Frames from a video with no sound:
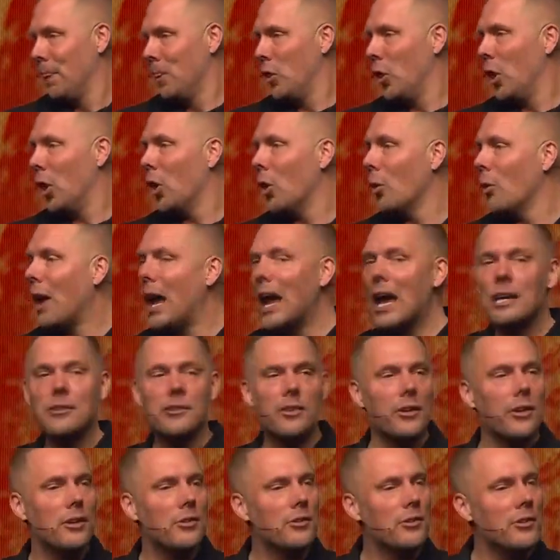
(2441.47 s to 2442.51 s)
the
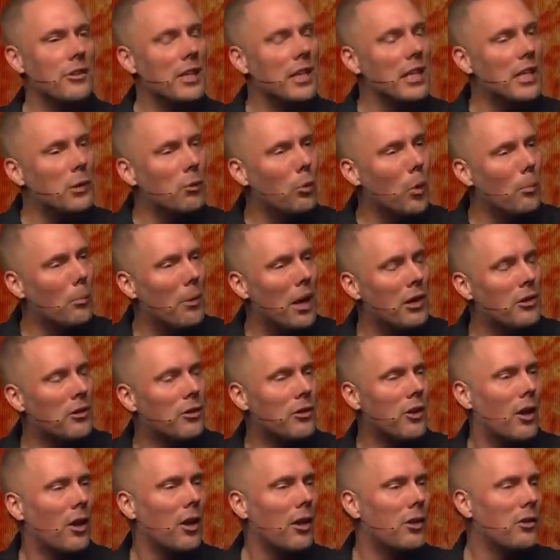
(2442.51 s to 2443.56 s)
horizon to see, will my
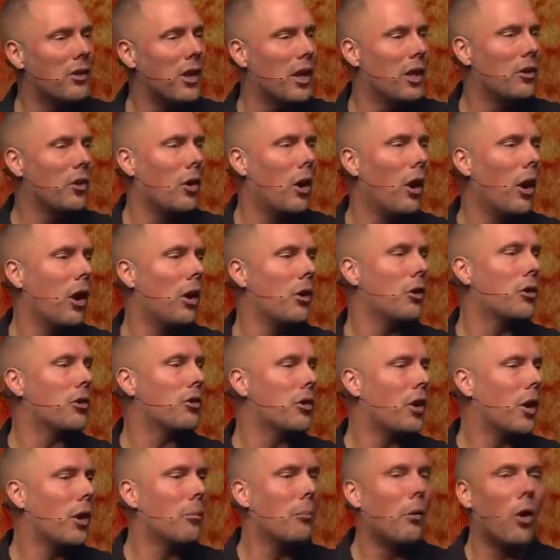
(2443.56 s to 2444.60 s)
sons and
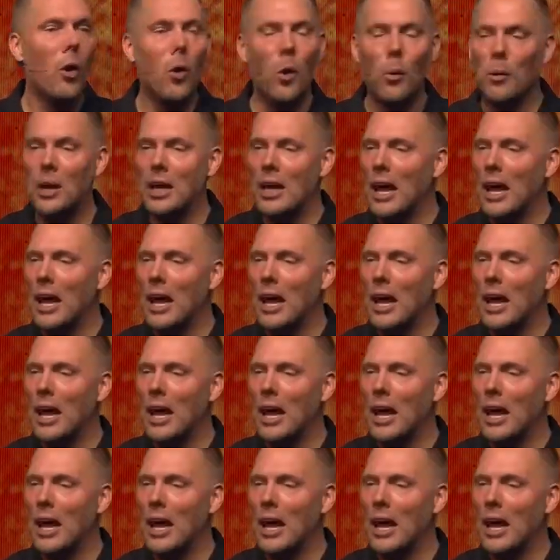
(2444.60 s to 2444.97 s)
daughters come home?